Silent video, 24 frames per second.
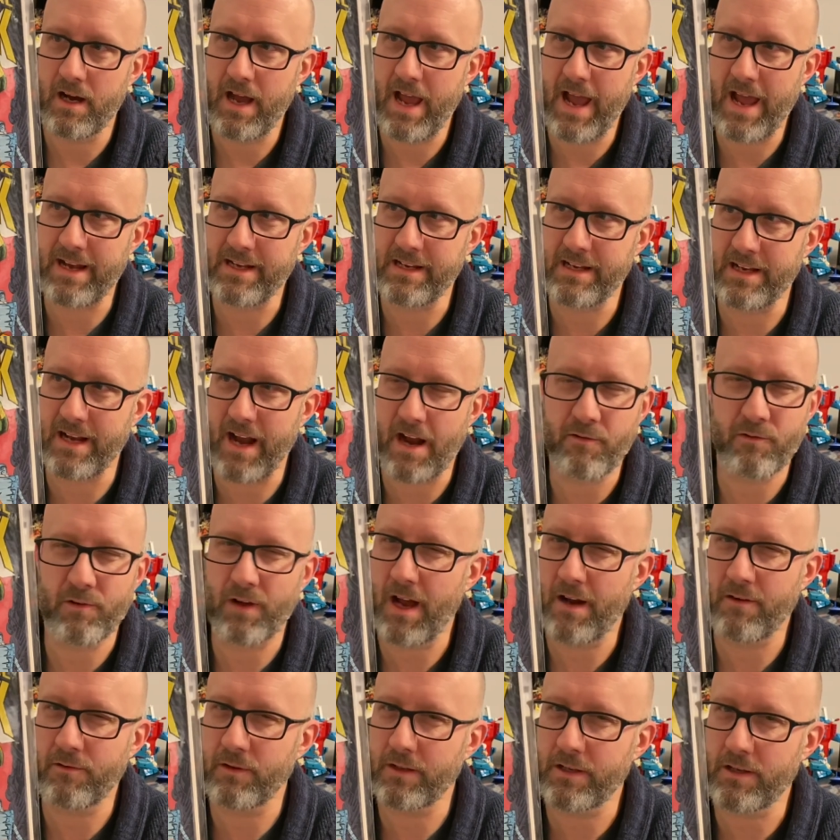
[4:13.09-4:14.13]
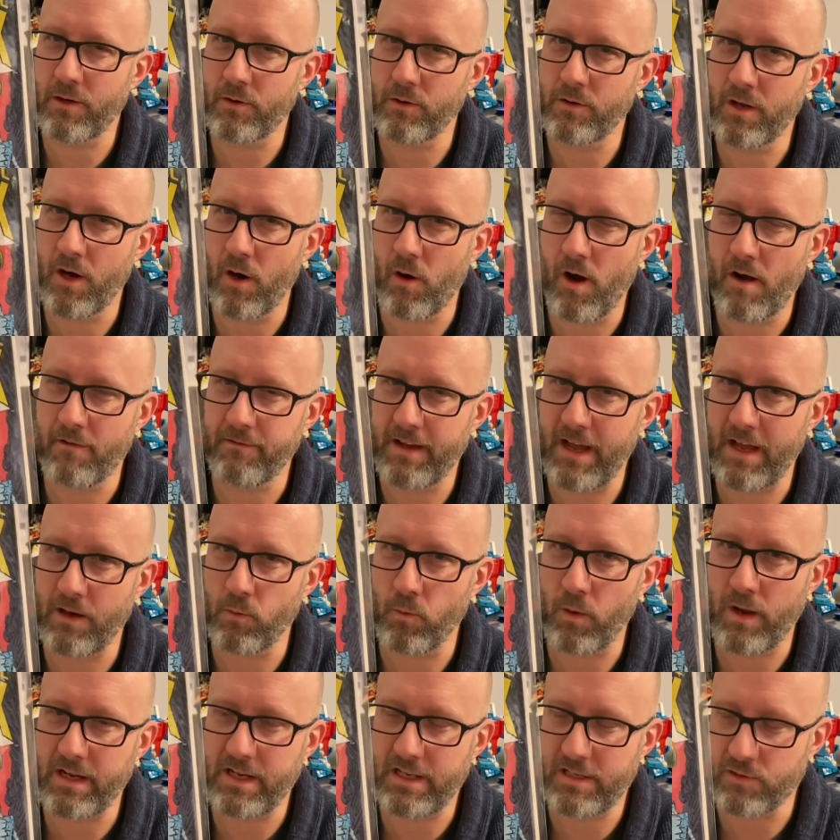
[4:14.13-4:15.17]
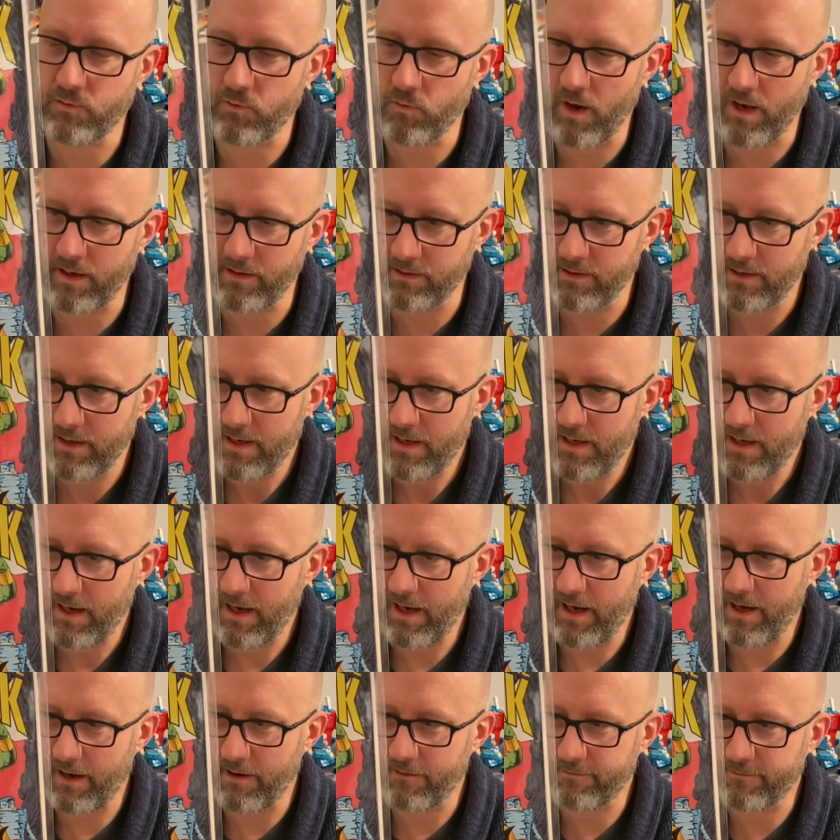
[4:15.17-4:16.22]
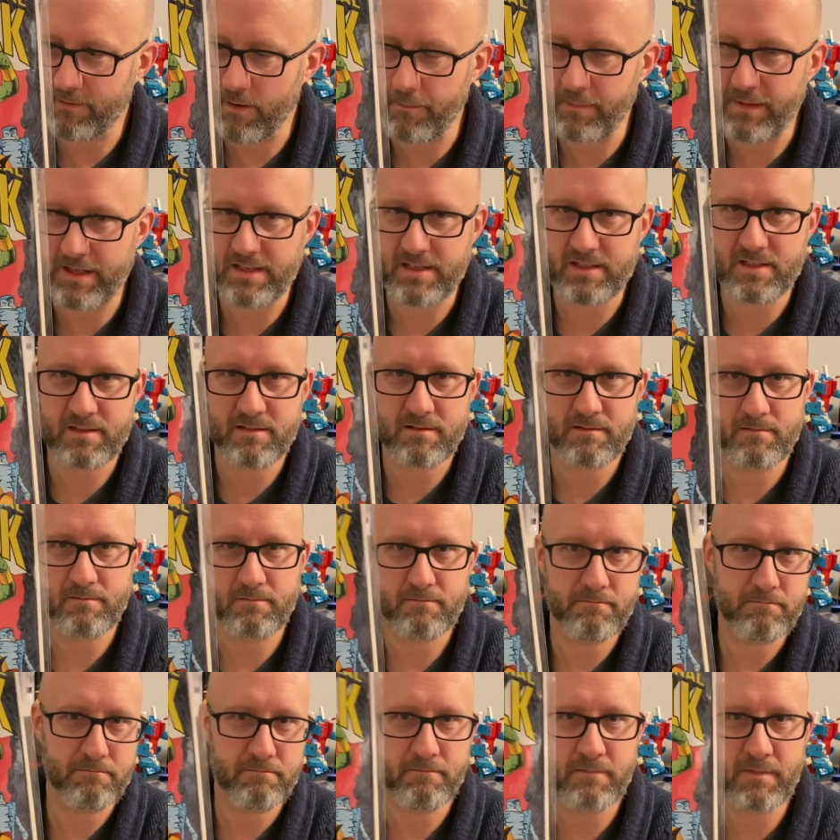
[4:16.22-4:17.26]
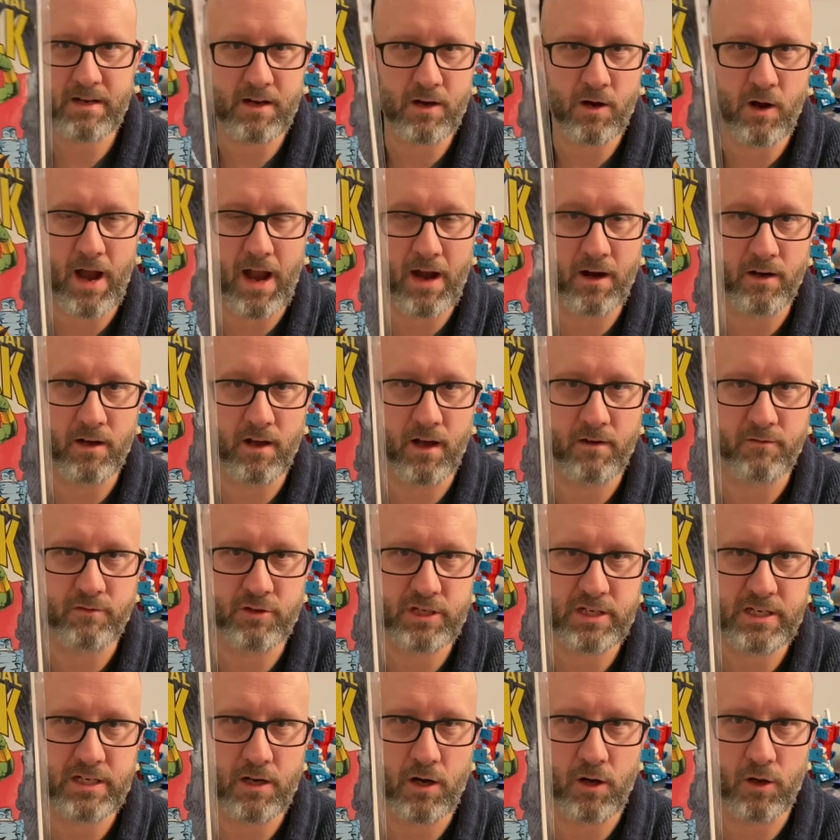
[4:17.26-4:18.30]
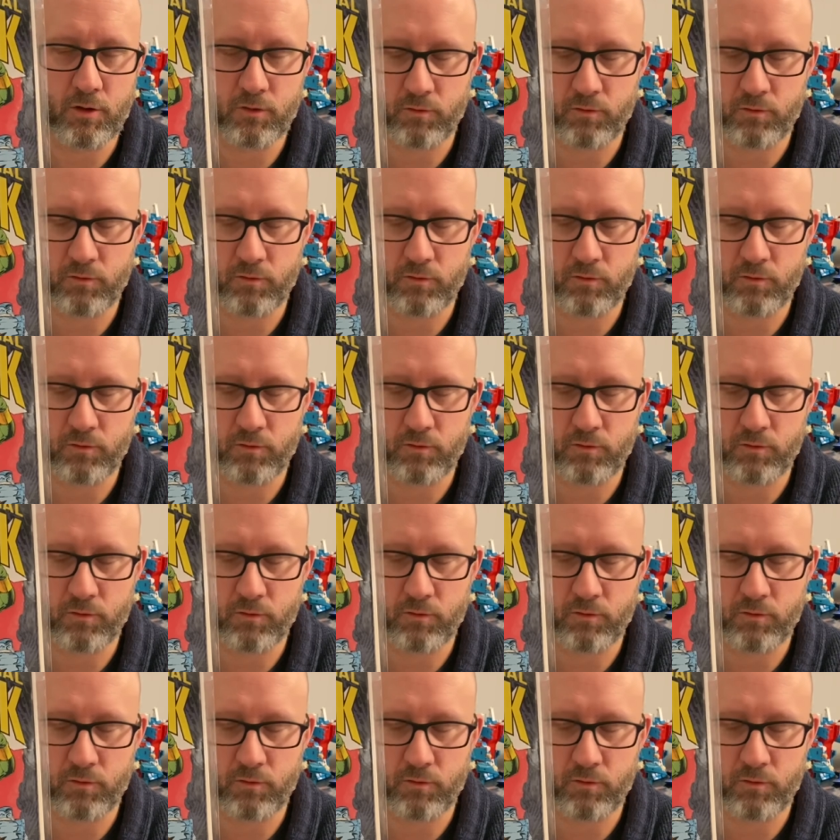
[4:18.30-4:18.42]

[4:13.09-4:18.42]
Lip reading: ended. I really don't know offhand when his run from this era of She-Hulk